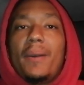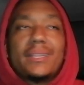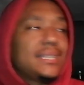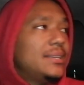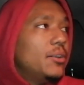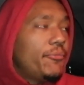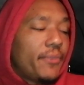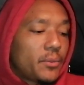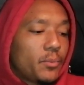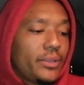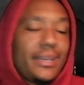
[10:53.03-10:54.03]
But they don't
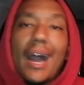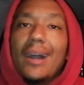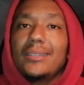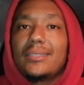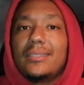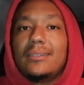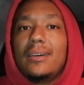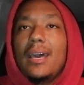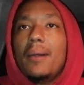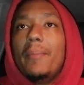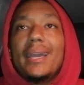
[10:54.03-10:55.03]
fit with Youngsta.
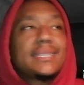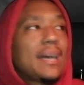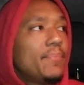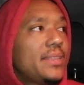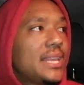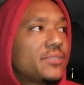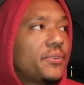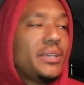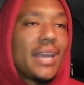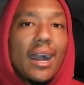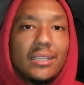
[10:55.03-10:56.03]
Make something that's
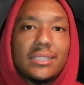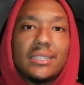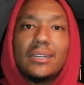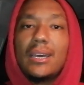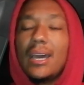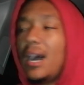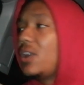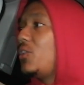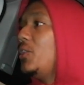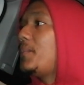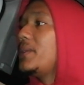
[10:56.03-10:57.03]
for Youngsta.
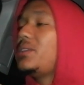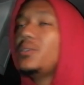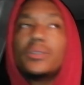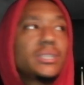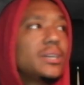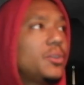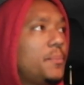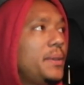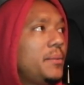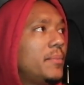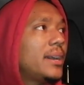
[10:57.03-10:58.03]
A good producer, a
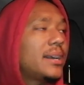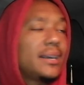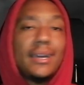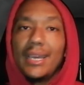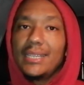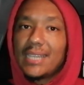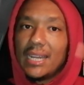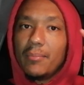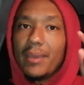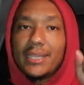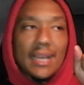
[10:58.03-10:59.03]
good beat maker is
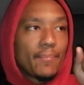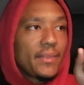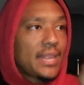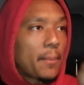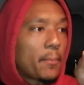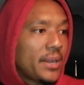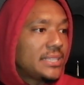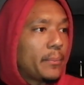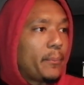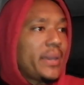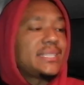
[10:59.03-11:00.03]
gonna make something that
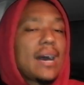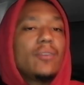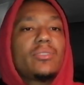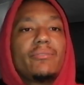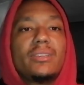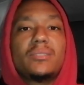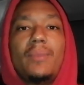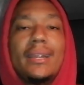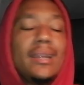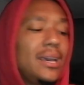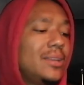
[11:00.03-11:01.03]
brings the best out of this
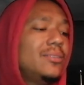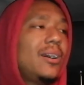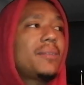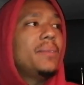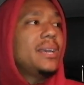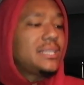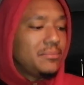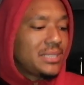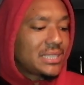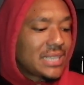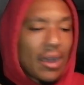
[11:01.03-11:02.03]
man. Not makes
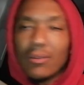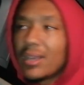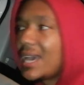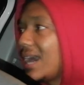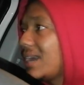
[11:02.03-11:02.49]
him to sound